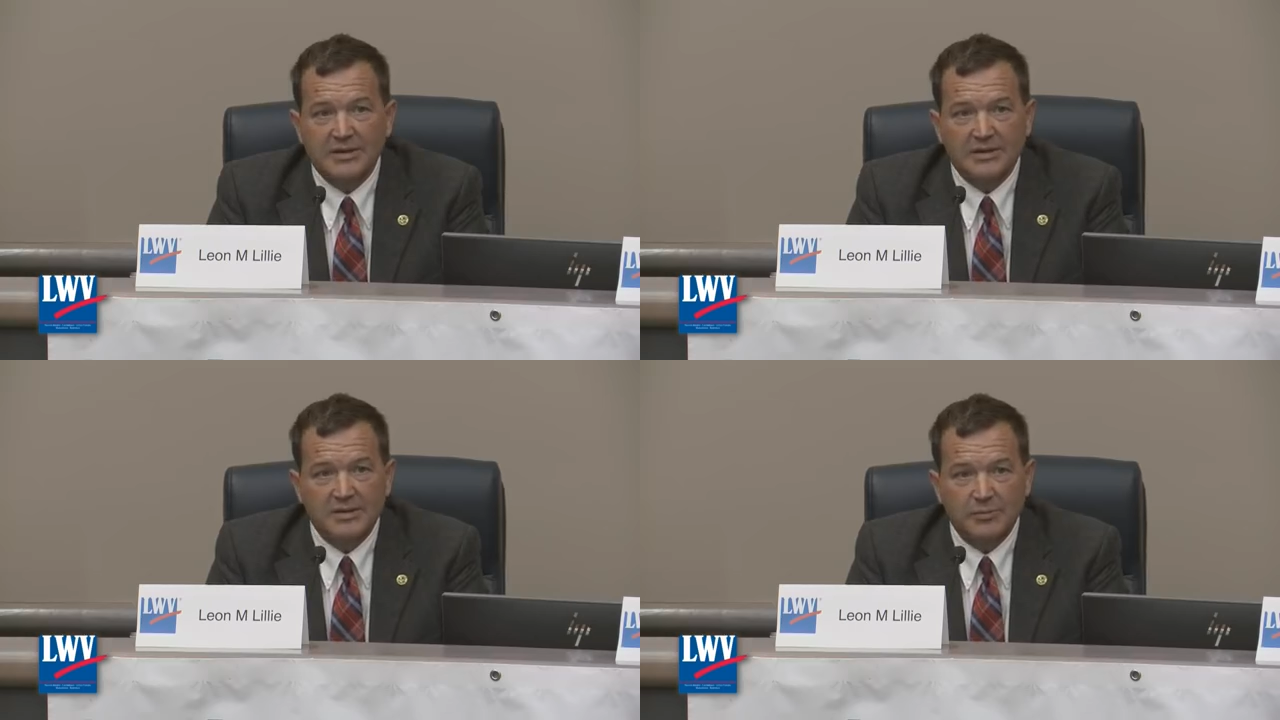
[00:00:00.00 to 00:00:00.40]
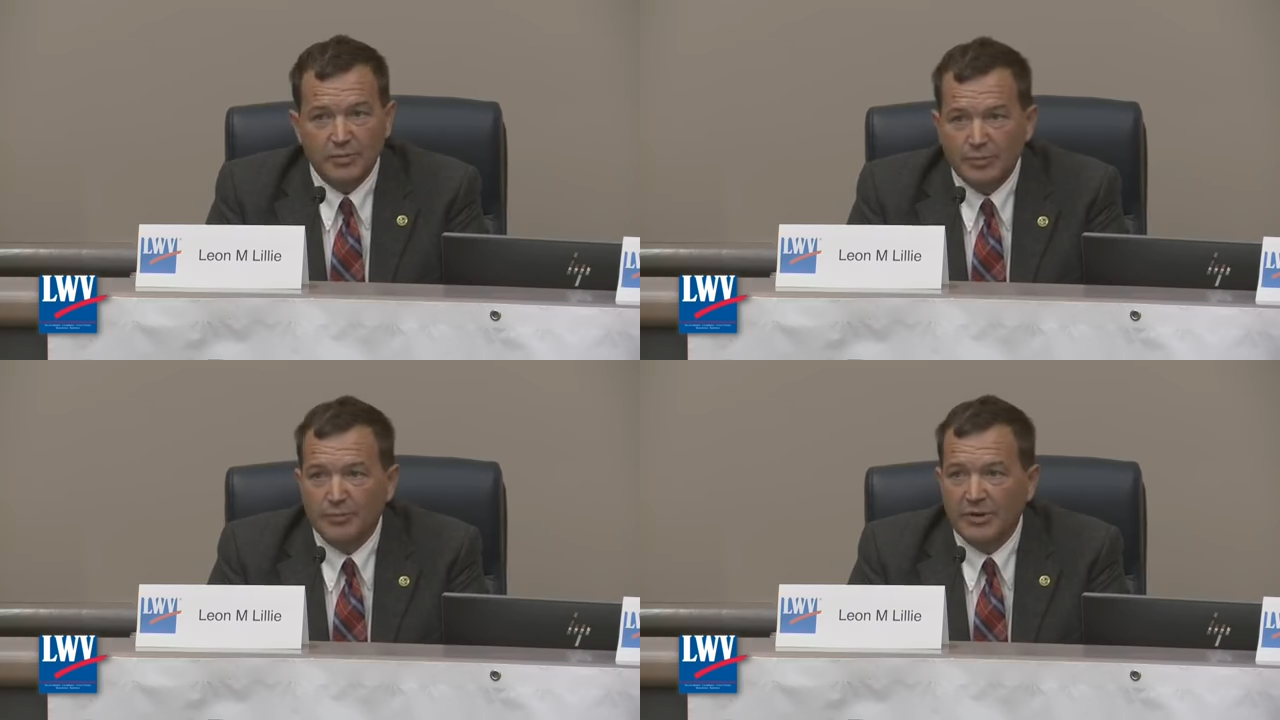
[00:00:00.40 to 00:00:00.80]
and it's a
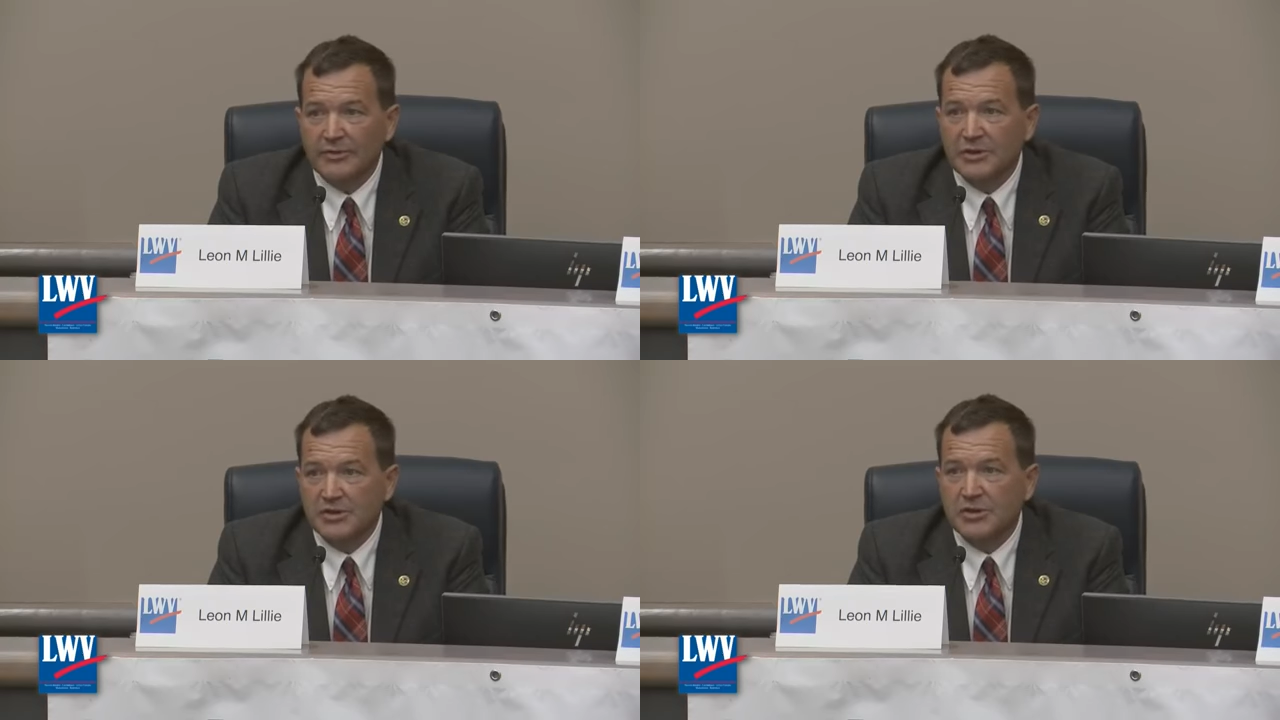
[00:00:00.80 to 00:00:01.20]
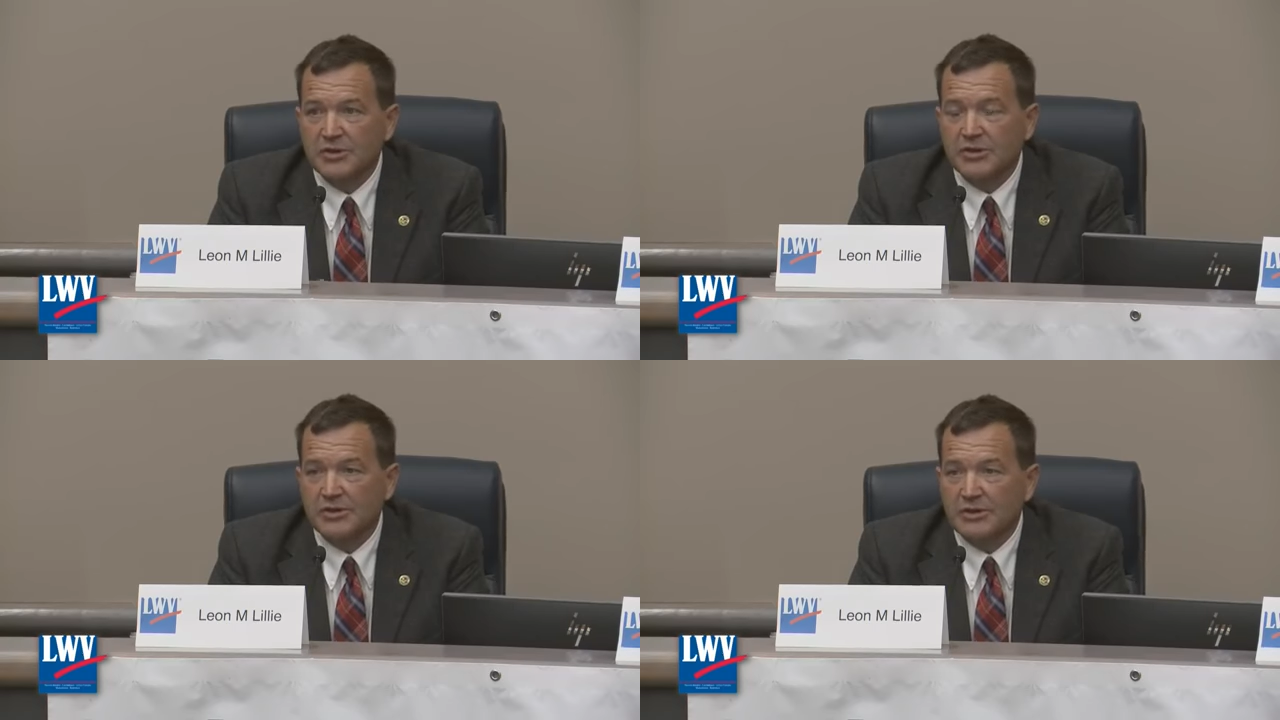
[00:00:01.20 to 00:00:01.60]
privilege
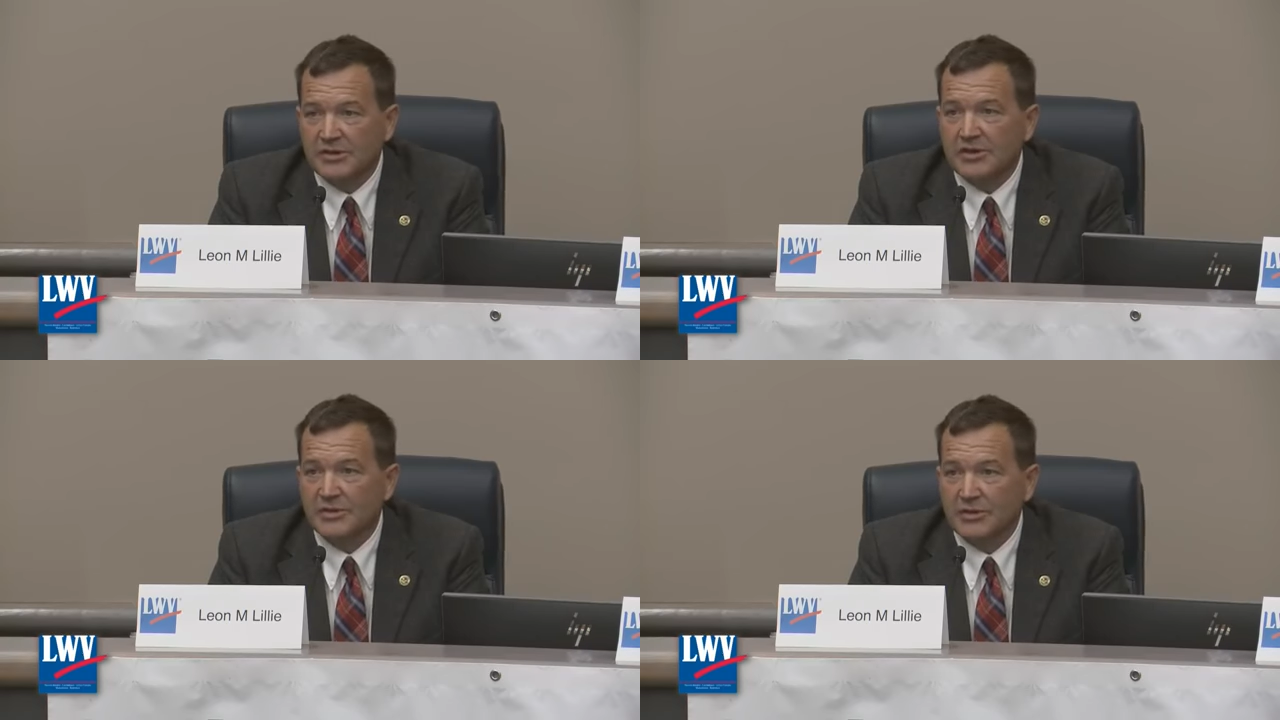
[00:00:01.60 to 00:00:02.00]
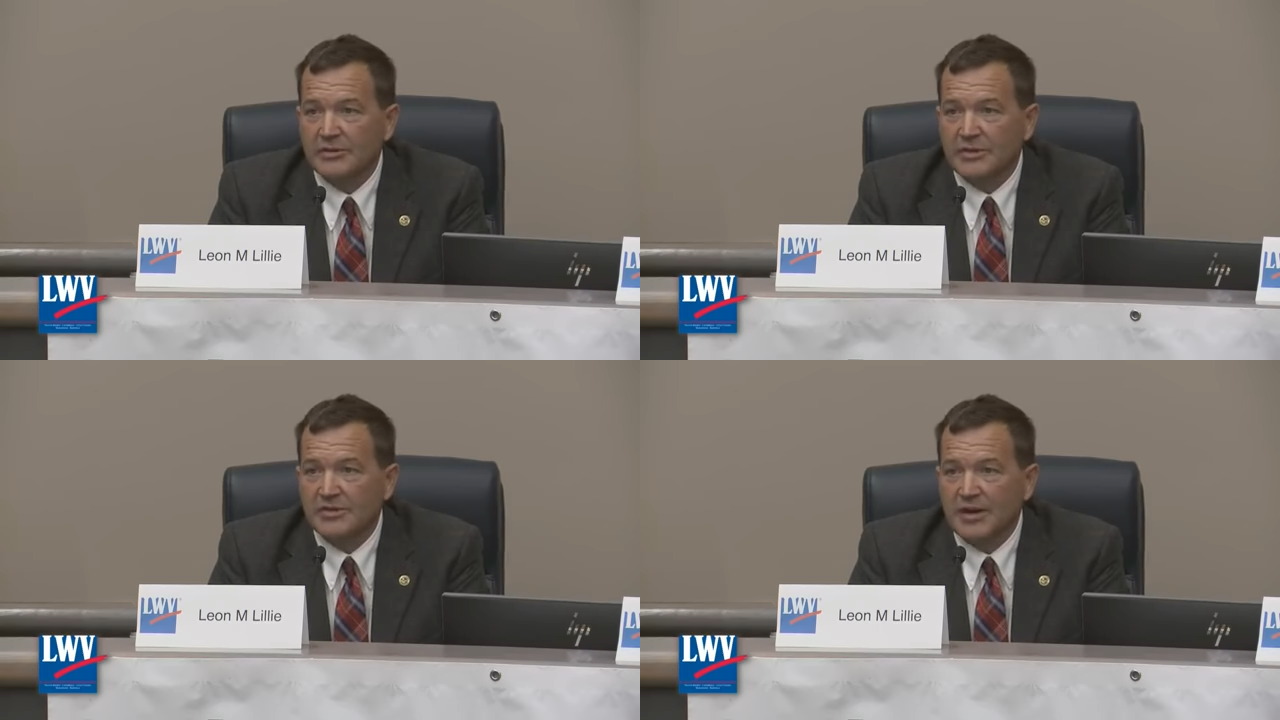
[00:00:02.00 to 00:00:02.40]
to
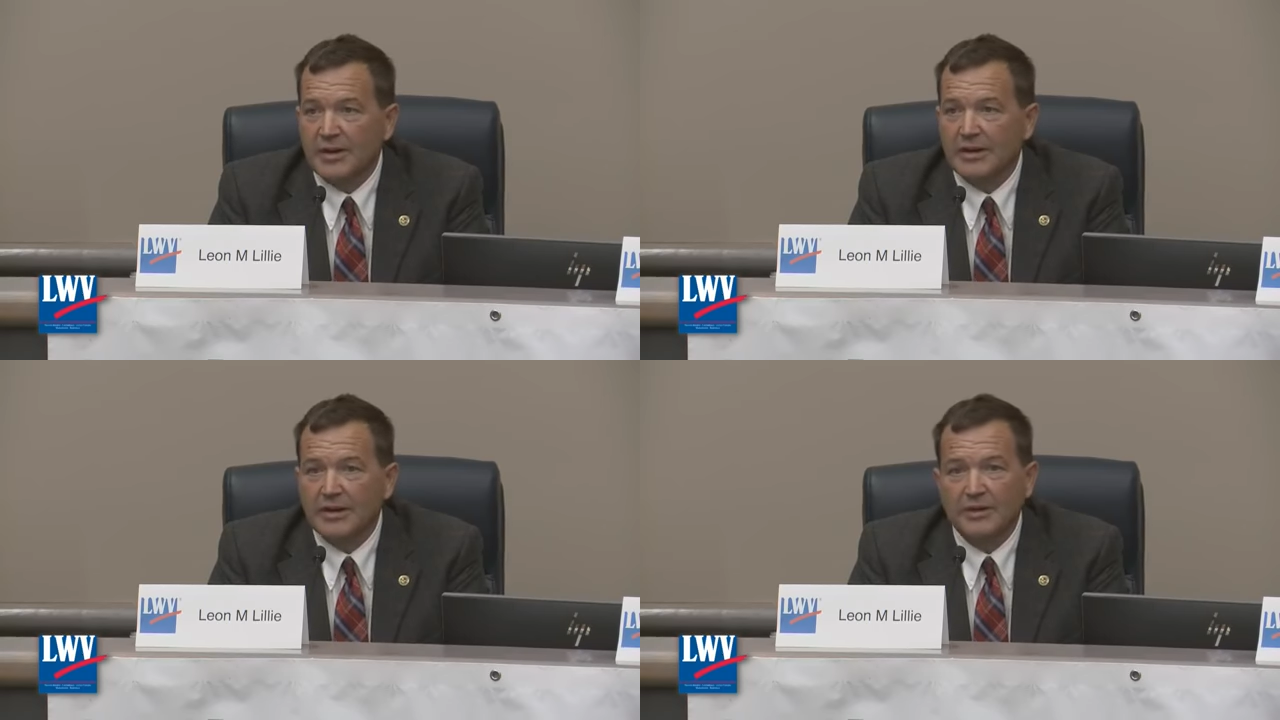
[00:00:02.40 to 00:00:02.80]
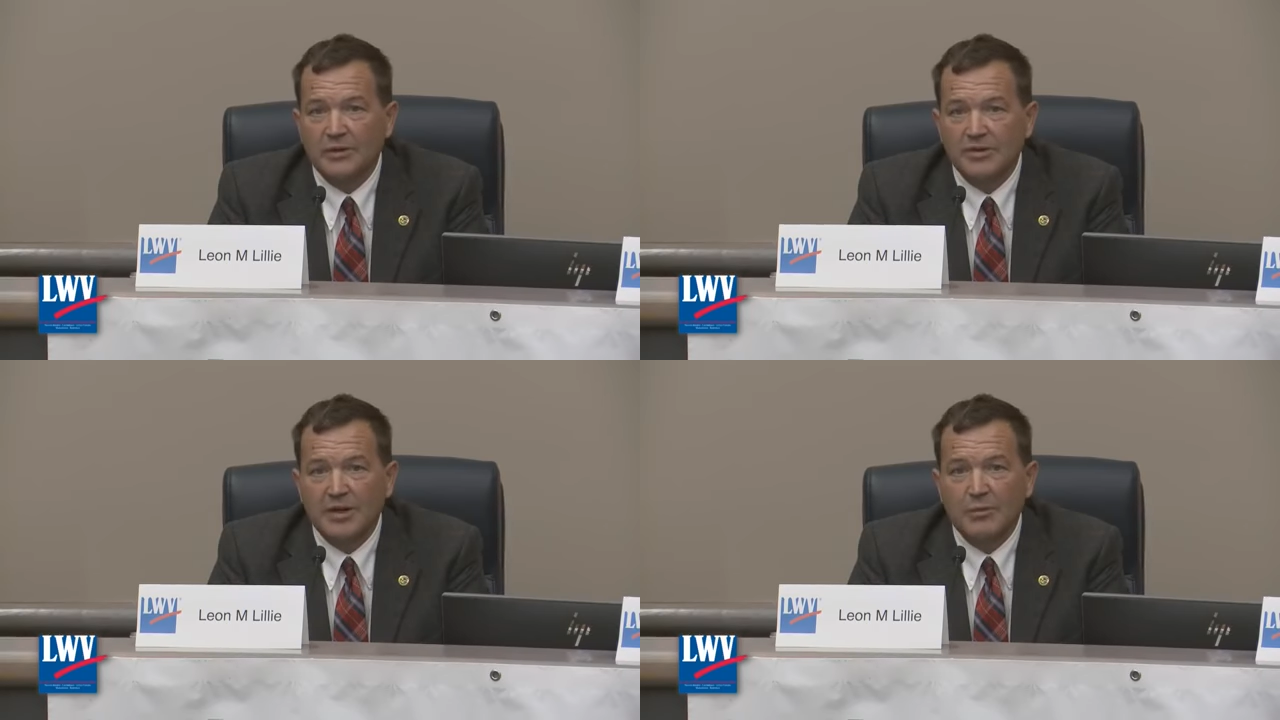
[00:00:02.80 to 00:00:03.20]
serve this area,
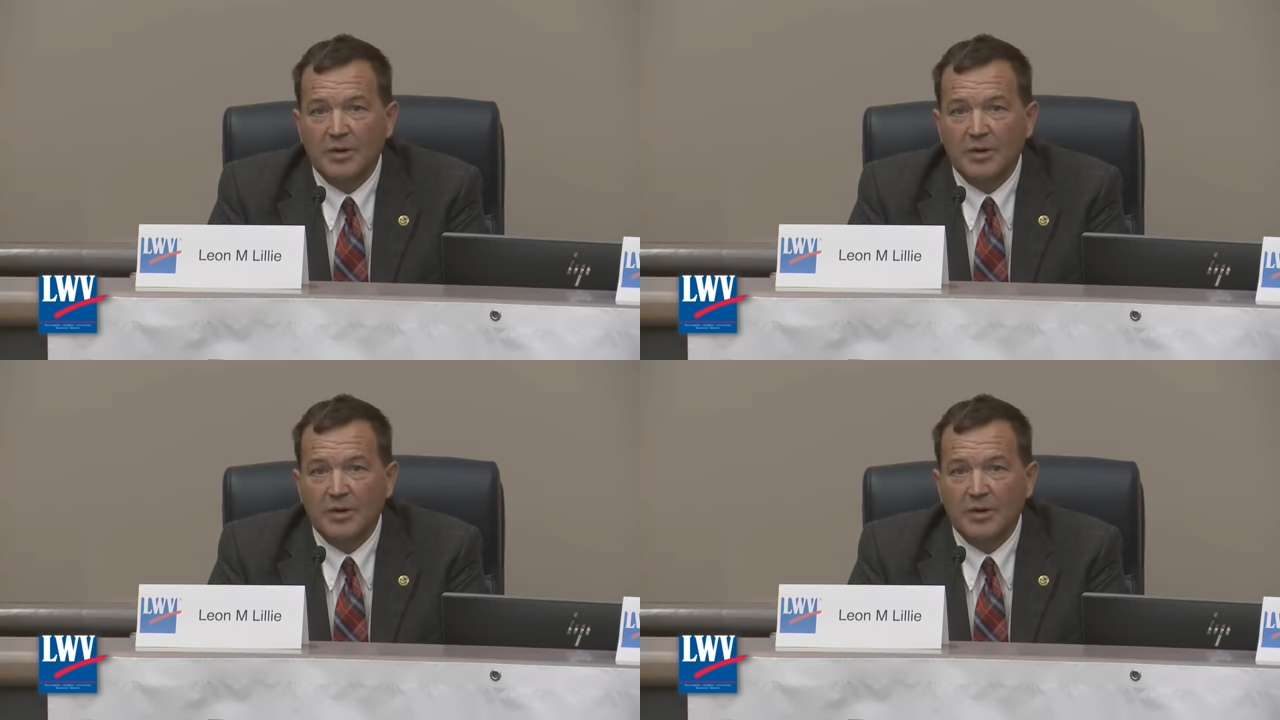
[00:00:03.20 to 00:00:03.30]
North St.